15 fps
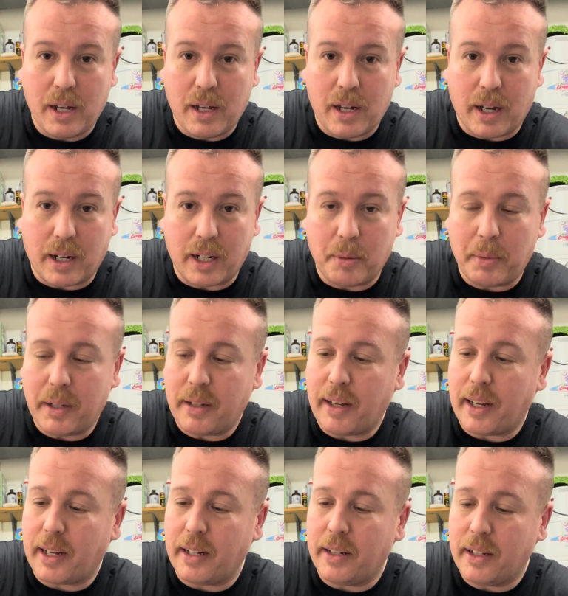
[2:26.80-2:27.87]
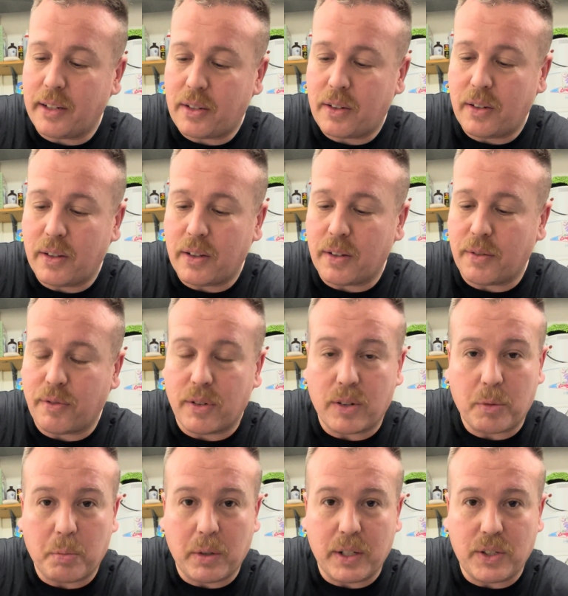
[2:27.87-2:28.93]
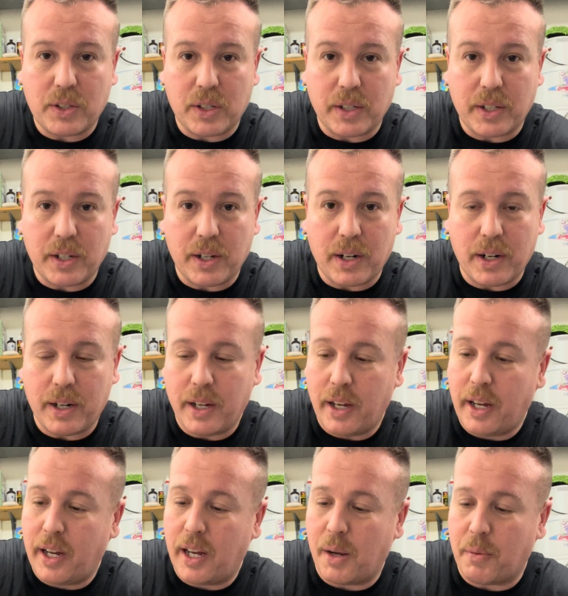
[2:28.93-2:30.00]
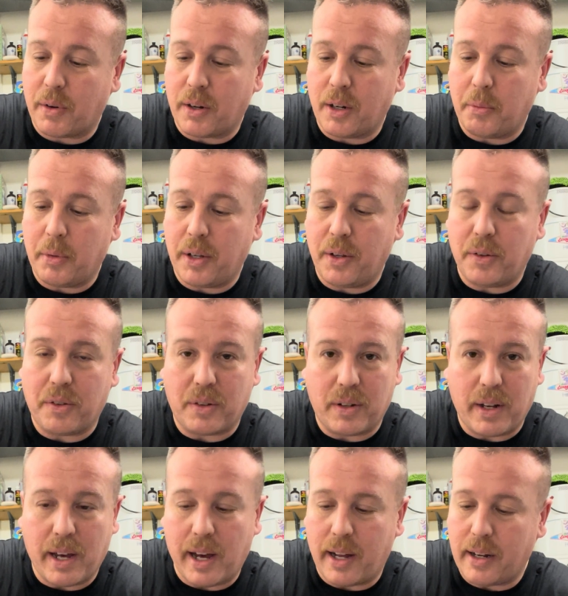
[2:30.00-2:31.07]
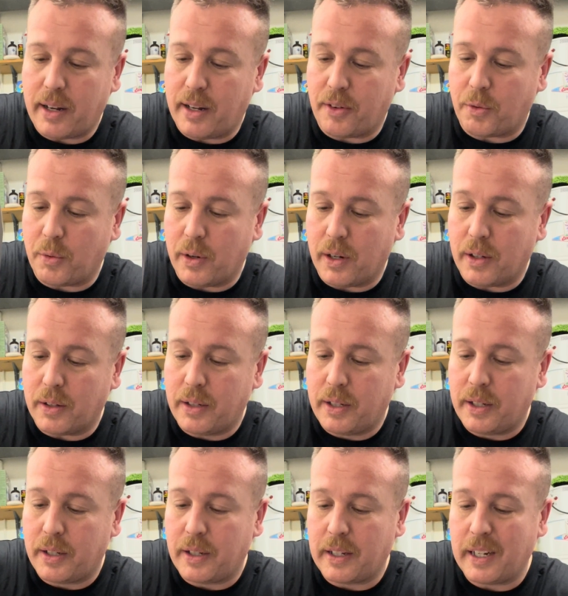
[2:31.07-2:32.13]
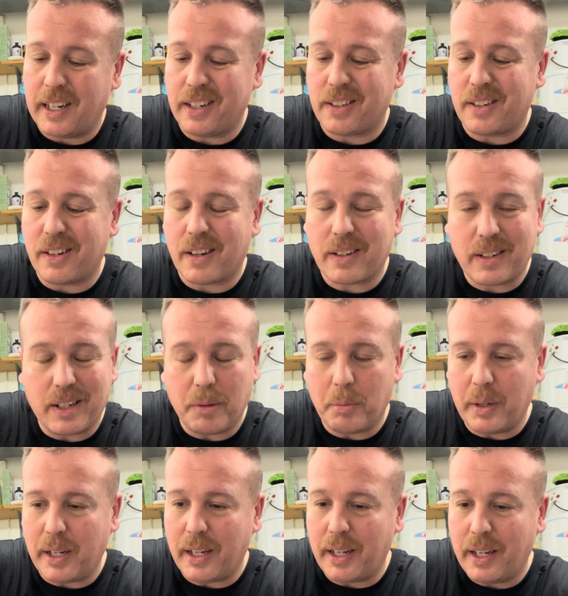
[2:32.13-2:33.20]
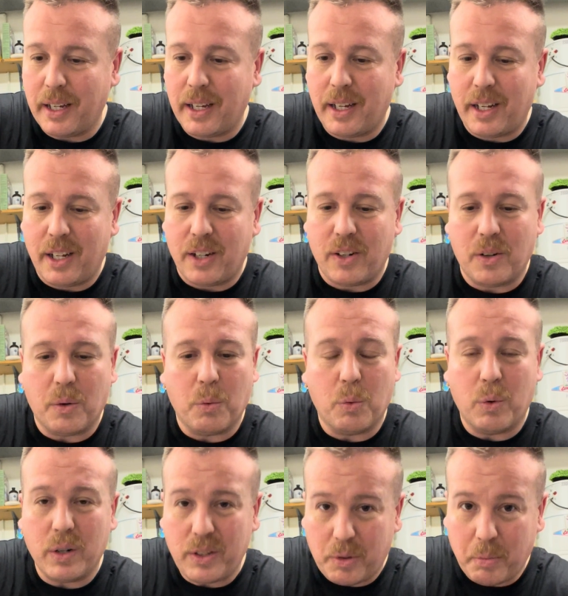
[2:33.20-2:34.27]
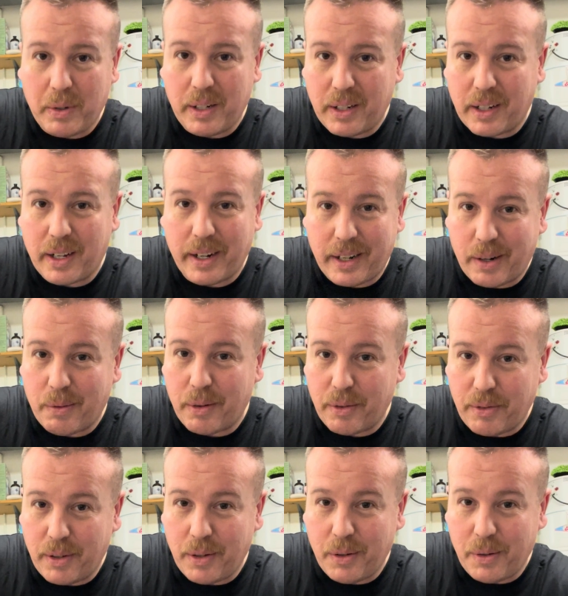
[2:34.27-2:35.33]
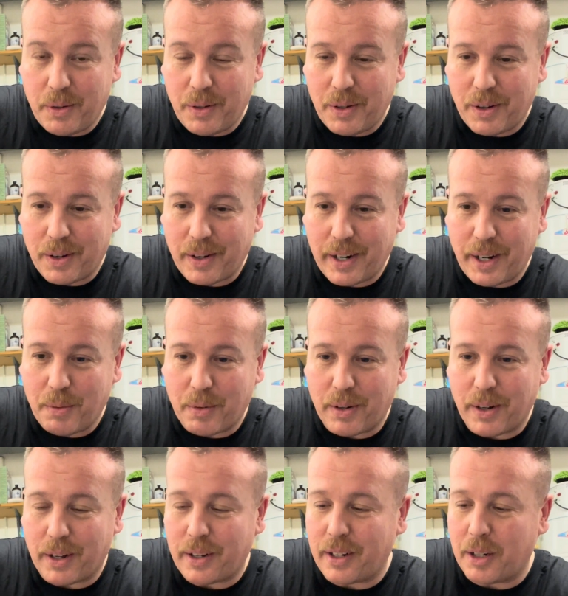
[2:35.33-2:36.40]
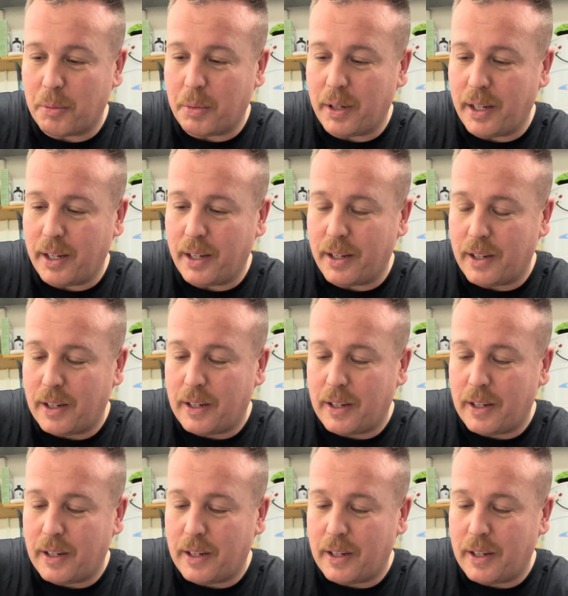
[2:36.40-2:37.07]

I'm going to be taking this to the First Blood Junkyard, and we're going to be using that as well. It's not going to be no woodsman kind of review, all right? We're not going to be